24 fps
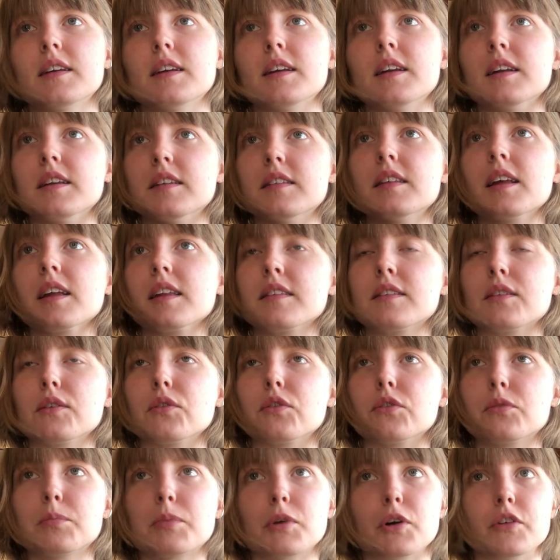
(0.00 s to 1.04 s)
in a sense, it
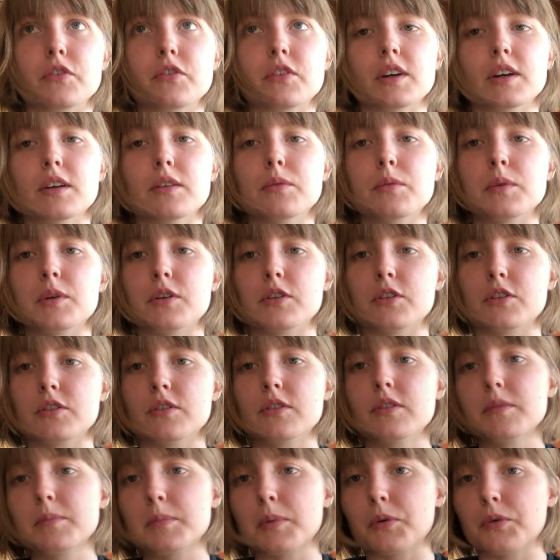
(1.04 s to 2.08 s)
was perfect. We were
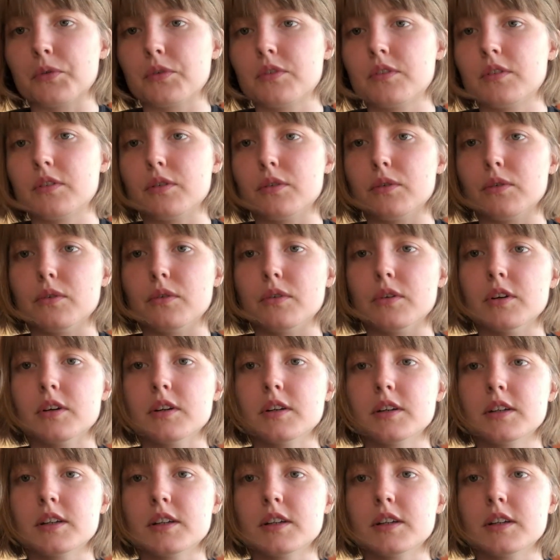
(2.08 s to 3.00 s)
supposed to,